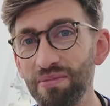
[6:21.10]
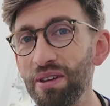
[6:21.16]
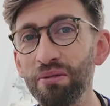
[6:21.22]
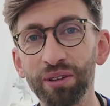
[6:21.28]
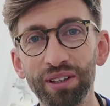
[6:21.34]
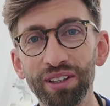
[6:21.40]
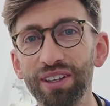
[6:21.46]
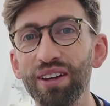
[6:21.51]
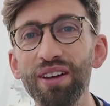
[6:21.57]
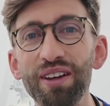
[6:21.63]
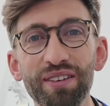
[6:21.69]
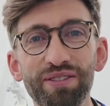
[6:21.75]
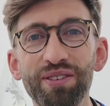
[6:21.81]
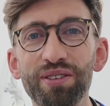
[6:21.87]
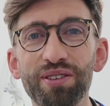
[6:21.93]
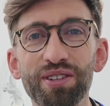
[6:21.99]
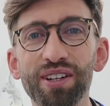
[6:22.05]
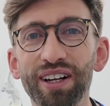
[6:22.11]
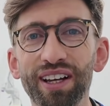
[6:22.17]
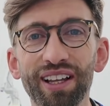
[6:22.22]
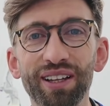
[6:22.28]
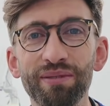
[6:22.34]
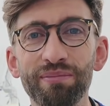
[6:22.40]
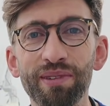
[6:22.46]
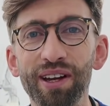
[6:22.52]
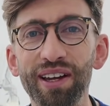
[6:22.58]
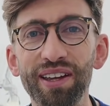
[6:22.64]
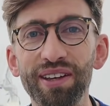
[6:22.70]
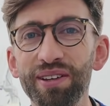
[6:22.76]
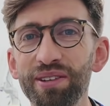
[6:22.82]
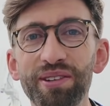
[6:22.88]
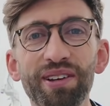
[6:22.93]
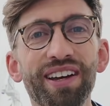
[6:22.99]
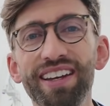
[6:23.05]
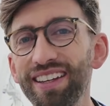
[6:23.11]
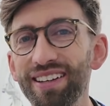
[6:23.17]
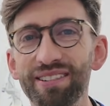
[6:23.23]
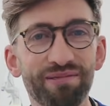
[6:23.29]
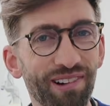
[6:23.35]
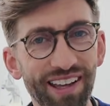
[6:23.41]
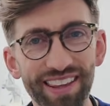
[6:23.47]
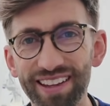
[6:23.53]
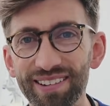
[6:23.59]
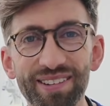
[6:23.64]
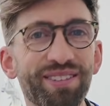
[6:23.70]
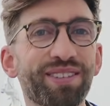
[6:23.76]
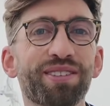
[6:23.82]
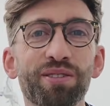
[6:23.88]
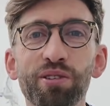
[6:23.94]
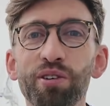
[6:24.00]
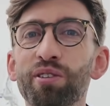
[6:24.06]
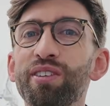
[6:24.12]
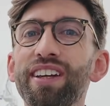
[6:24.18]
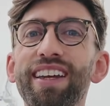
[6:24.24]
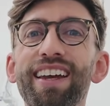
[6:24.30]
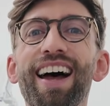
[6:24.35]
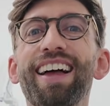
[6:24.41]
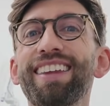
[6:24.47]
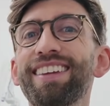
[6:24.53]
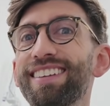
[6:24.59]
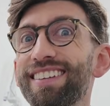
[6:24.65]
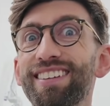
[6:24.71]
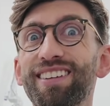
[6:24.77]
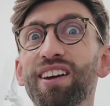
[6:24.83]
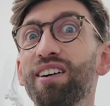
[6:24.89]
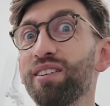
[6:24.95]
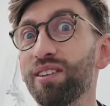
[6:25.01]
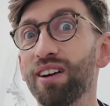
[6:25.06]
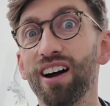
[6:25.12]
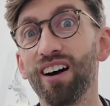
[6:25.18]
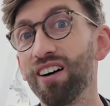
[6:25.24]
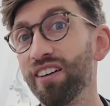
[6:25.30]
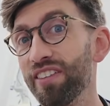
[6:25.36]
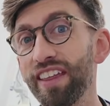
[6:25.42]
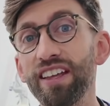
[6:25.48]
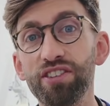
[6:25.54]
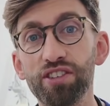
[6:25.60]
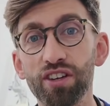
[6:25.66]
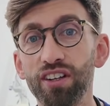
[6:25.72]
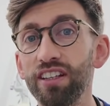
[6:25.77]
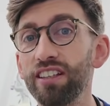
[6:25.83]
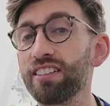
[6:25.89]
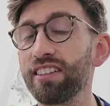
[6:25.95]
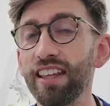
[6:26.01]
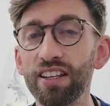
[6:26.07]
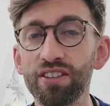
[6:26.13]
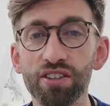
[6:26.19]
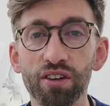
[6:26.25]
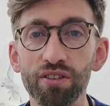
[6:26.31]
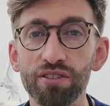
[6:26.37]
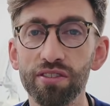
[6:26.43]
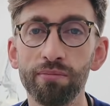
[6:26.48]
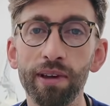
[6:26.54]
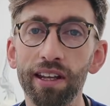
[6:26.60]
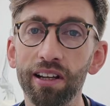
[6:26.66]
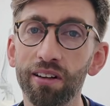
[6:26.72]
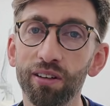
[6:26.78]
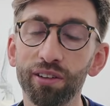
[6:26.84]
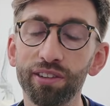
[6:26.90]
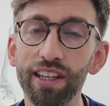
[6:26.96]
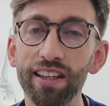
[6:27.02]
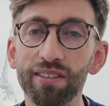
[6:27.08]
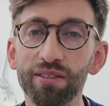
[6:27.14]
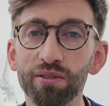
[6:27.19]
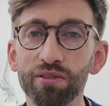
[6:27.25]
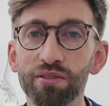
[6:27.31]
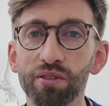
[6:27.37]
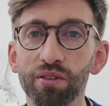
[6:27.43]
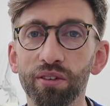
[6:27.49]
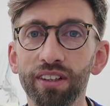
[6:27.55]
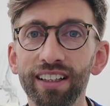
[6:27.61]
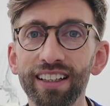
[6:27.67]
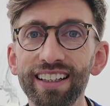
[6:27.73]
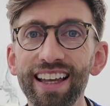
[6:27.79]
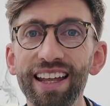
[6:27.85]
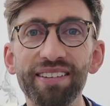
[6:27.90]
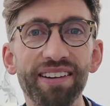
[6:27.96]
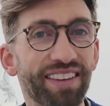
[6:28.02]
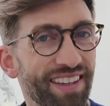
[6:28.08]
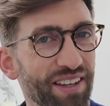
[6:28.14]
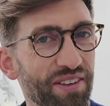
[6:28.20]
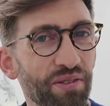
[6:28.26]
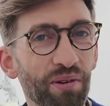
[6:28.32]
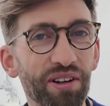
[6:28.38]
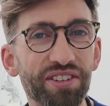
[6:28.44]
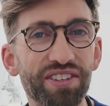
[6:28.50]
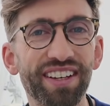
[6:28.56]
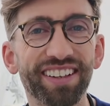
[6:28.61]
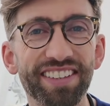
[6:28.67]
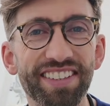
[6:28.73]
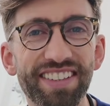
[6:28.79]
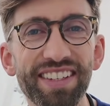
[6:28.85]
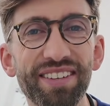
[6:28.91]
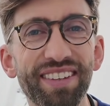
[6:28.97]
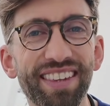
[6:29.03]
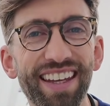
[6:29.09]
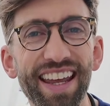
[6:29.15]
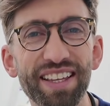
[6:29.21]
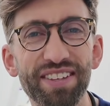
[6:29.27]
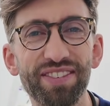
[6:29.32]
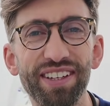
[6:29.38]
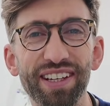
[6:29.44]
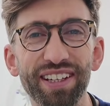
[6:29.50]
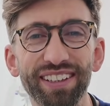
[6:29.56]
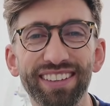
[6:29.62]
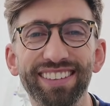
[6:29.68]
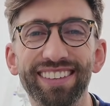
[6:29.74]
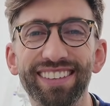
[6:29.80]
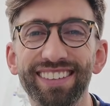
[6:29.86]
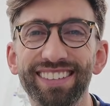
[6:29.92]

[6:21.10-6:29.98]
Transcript: Be one of the FutureDoc alumni who, you know, write their own story and go on their journey to their chosen medical or dental school. Anyway, thanks for watching. I'll see you in the next video.